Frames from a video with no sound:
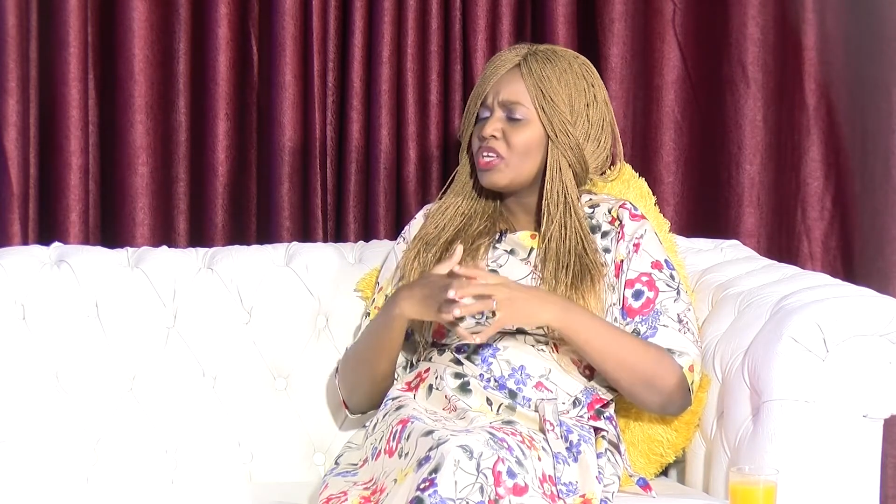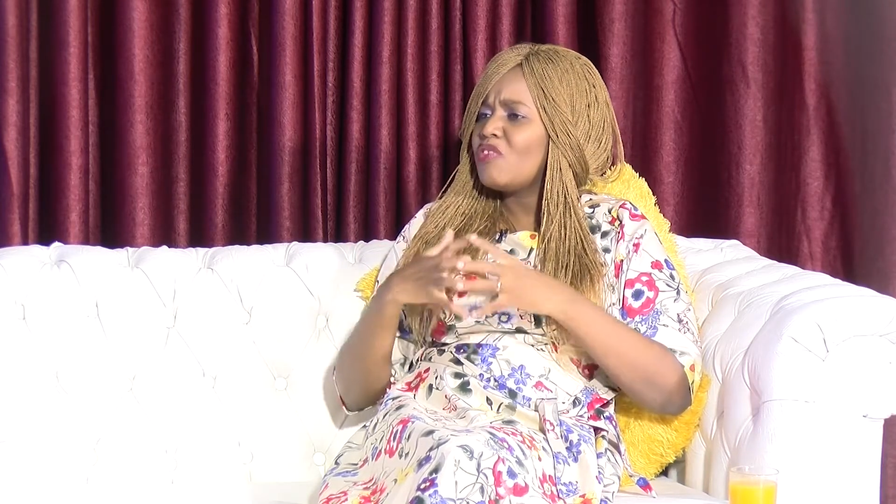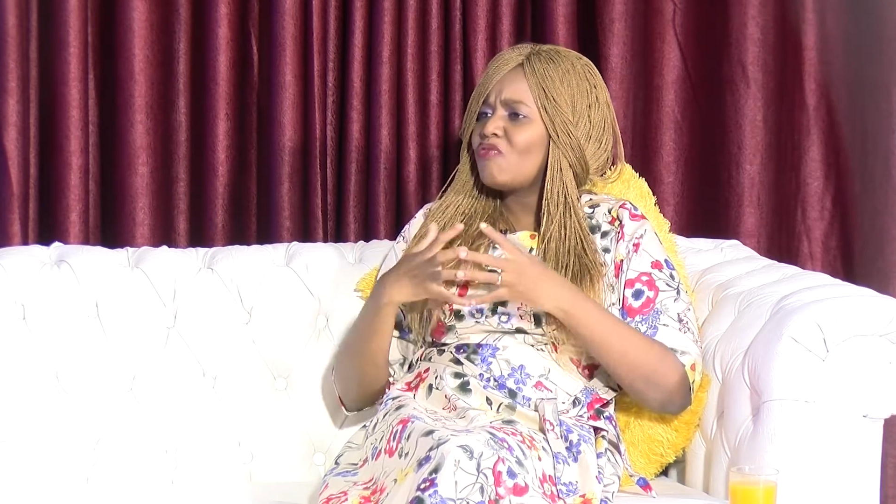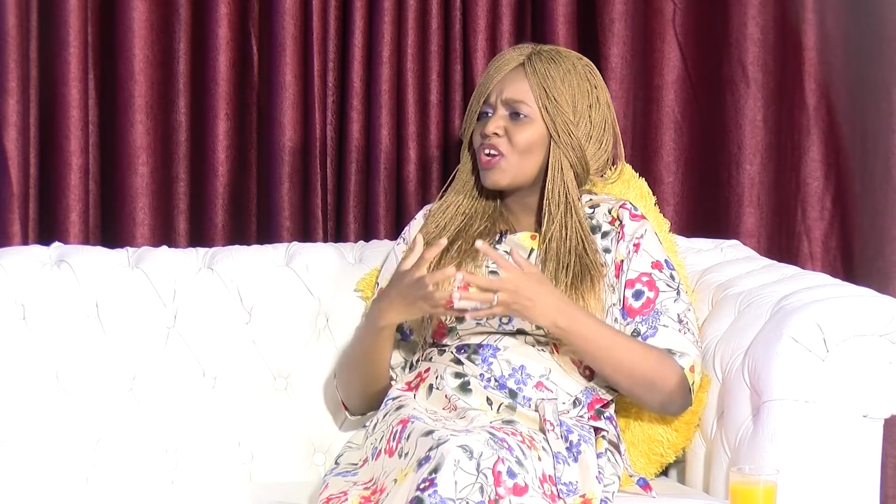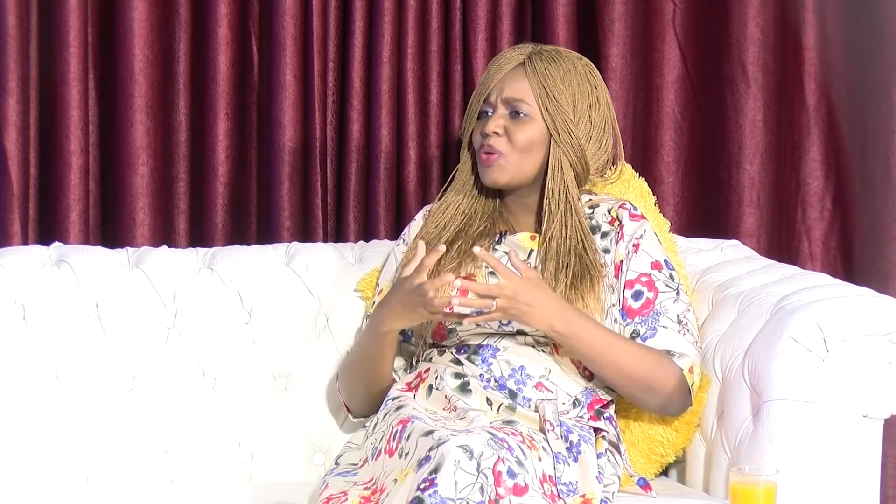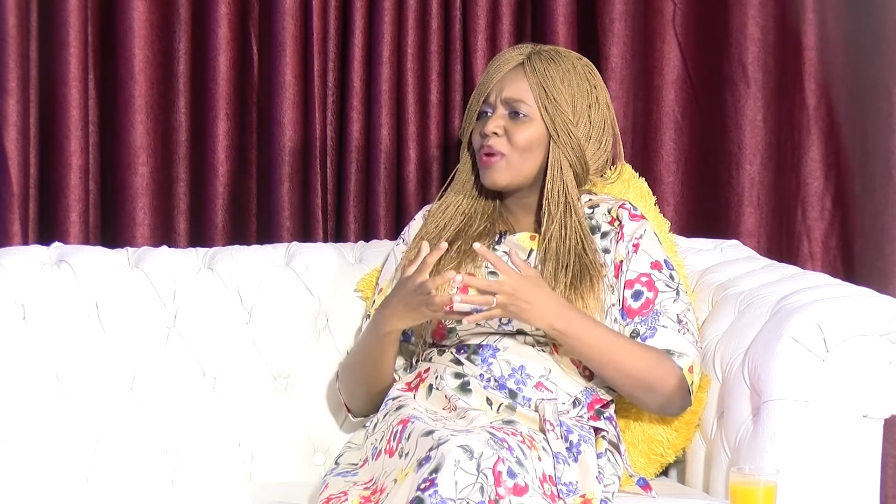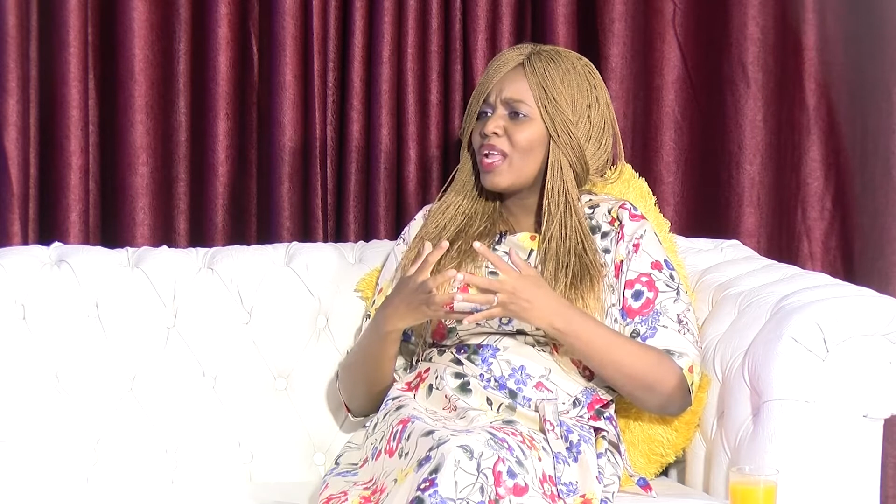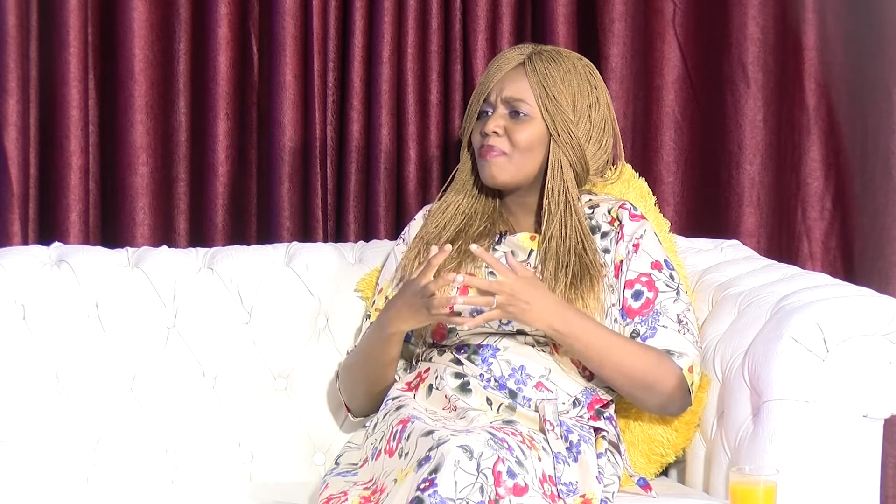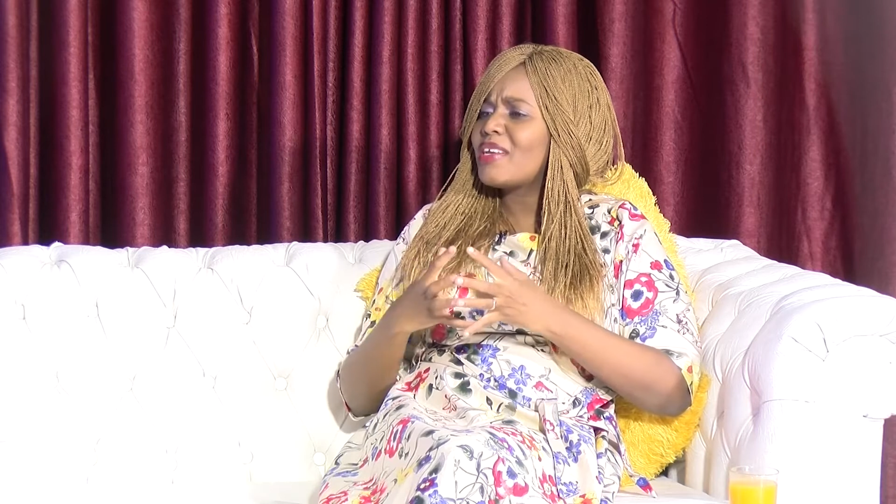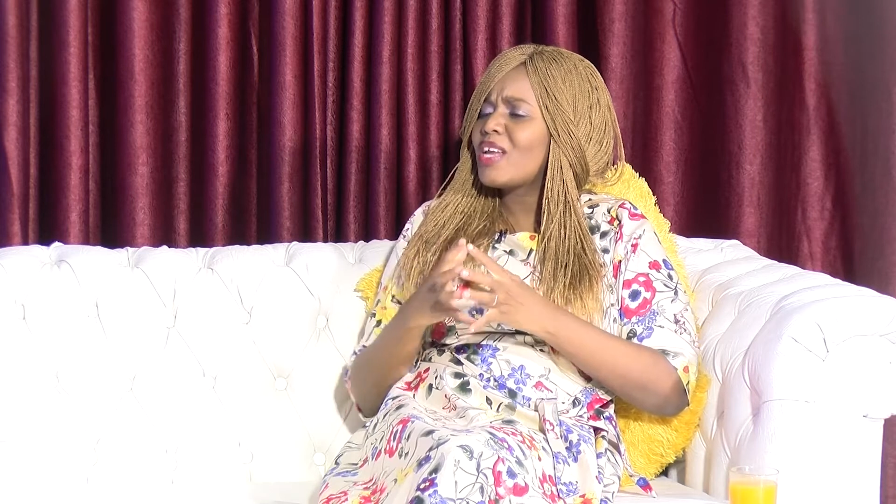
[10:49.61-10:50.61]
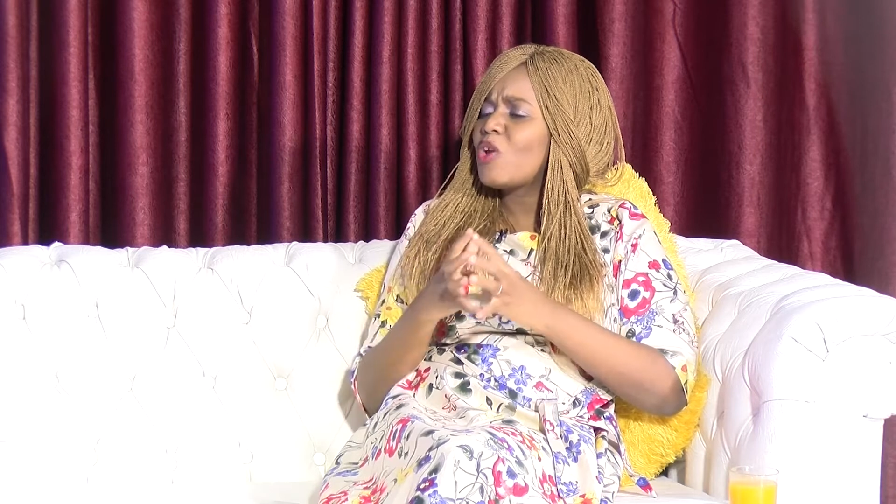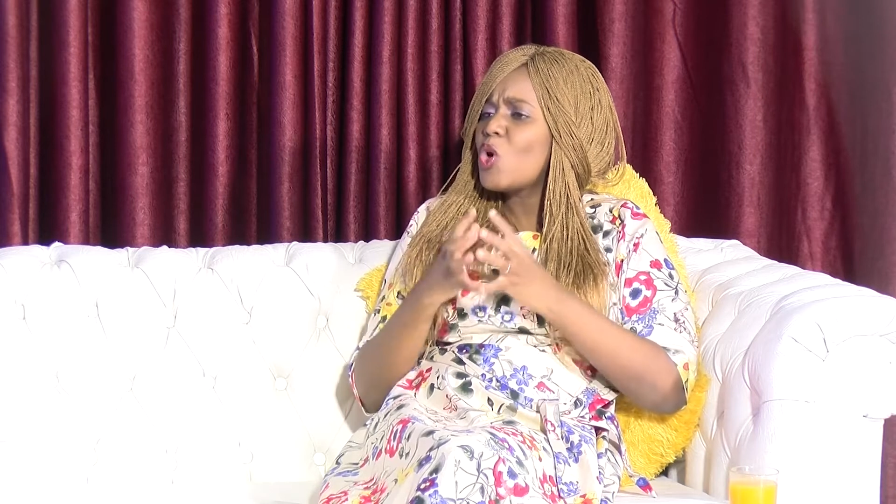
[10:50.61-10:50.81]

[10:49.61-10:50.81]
did very well, but I'd